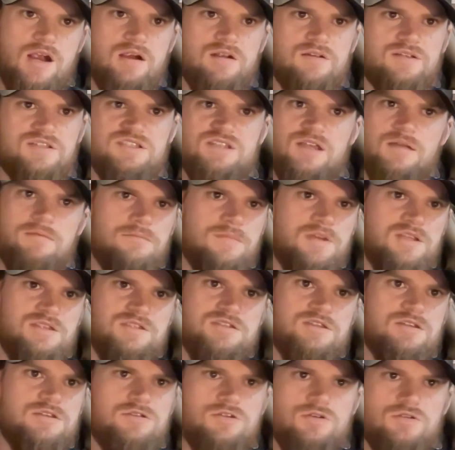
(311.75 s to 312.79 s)
Some
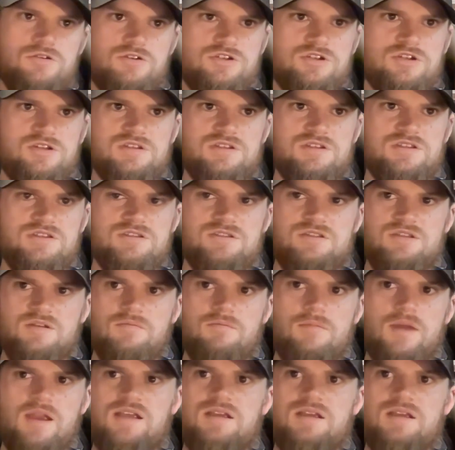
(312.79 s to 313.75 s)
institutions, some might